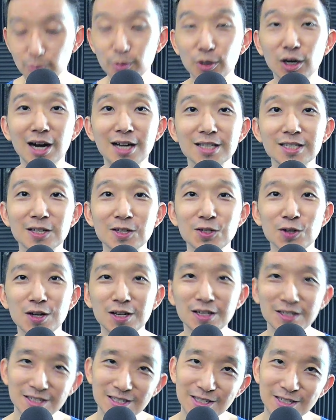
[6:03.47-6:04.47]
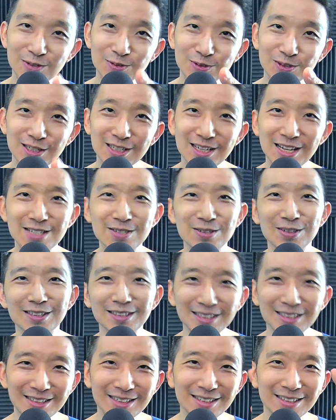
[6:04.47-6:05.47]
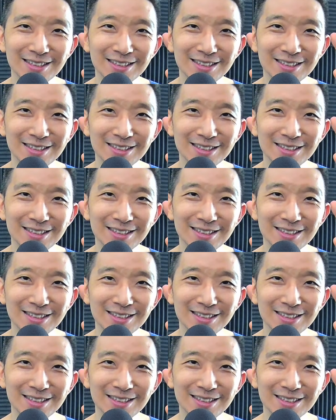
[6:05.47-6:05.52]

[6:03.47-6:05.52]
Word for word: Hope you guys enjoyed it. See you in the next one.